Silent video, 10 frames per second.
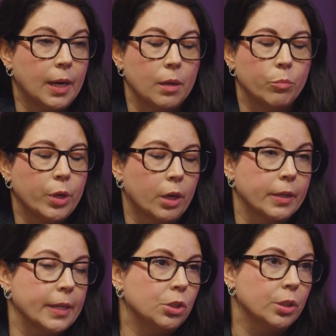We are
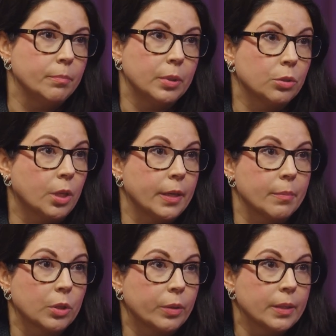a nation built on
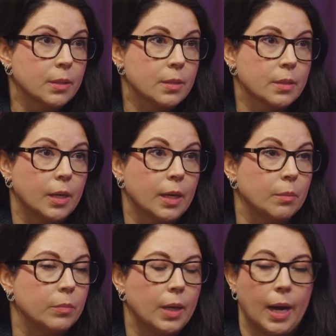immigrants.
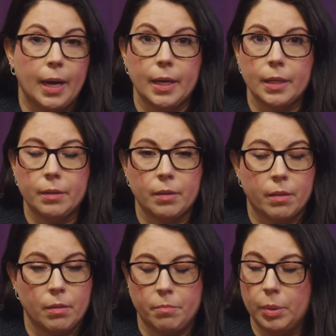I
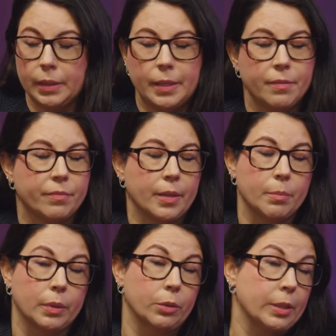believe
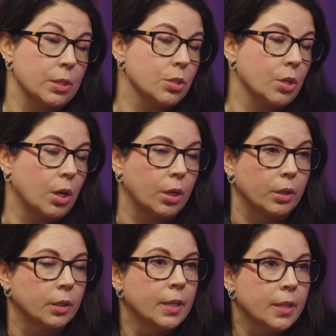immigrants
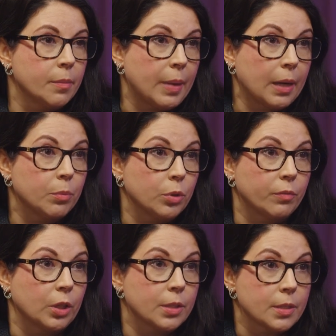are the backbone of
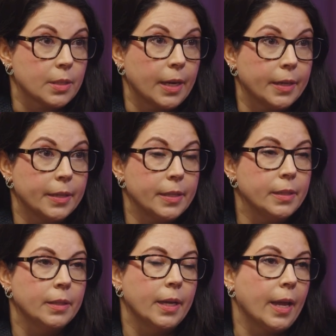our
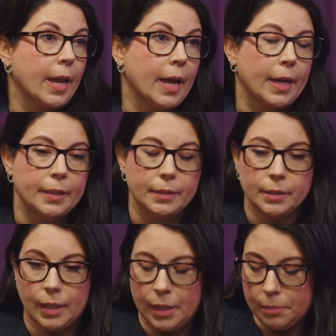society and
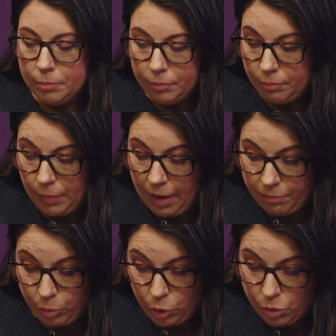
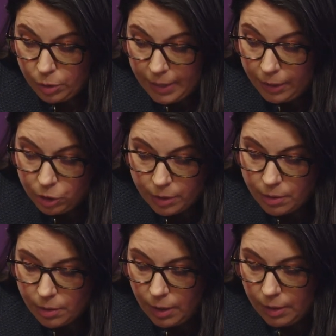have personal
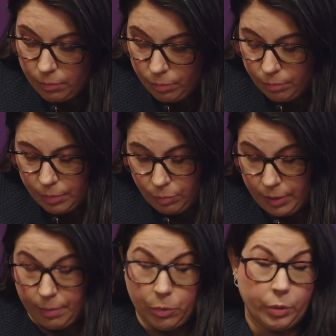connections
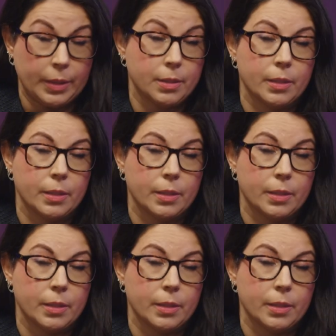with immigrants.